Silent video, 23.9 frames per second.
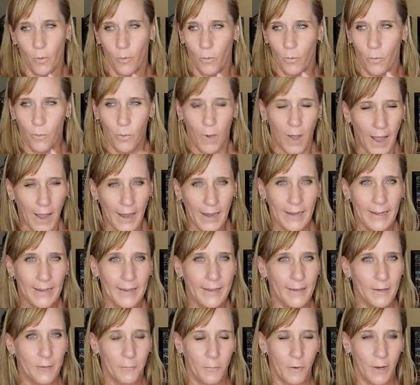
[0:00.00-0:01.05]
why
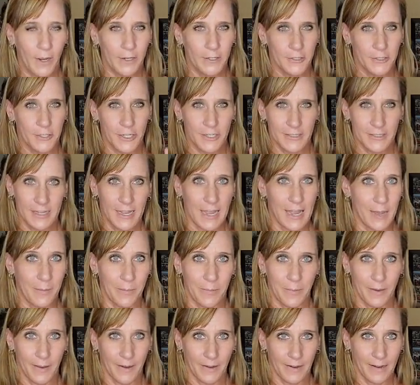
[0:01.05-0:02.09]
did what just
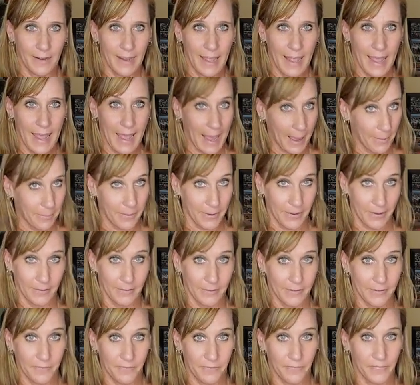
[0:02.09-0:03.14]
happen happen?
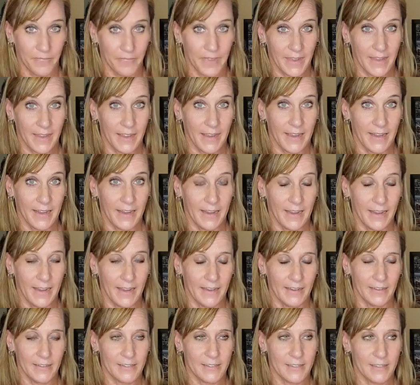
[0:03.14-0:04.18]

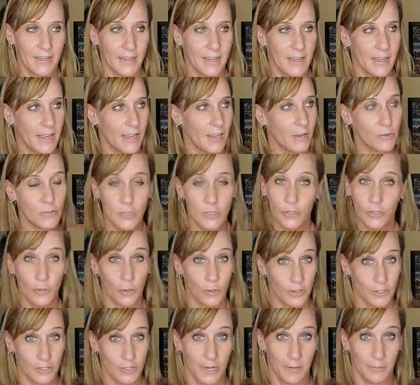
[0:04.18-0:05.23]
And it was a
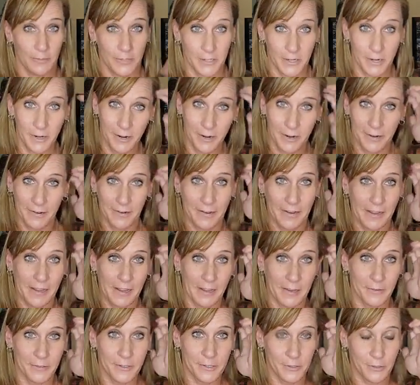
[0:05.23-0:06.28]
short chapter. It
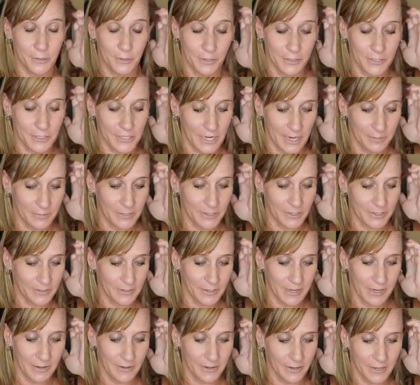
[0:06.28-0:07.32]
was a short
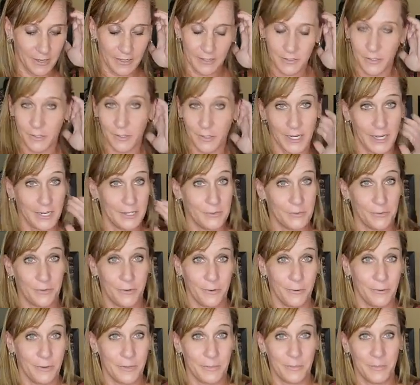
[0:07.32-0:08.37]
chapter. As you guys were
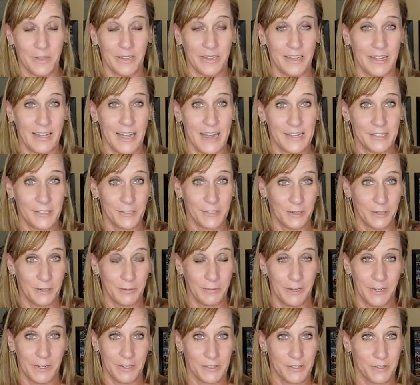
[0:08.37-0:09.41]
with me the last 3
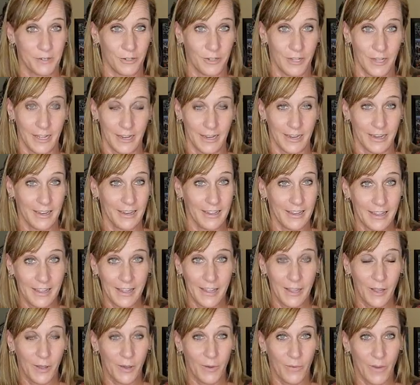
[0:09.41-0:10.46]
weeks, you're like,
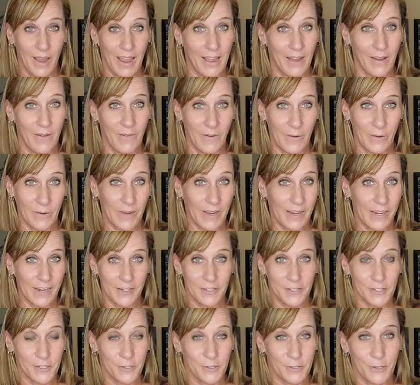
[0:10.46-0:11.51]
wow, okay,
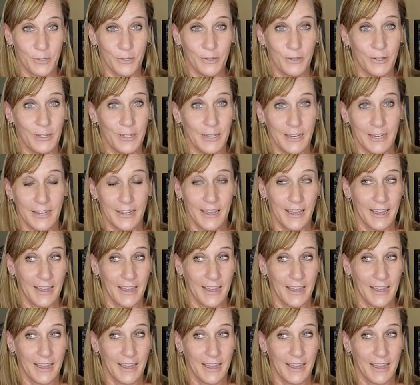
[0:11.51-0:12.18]
she's totally,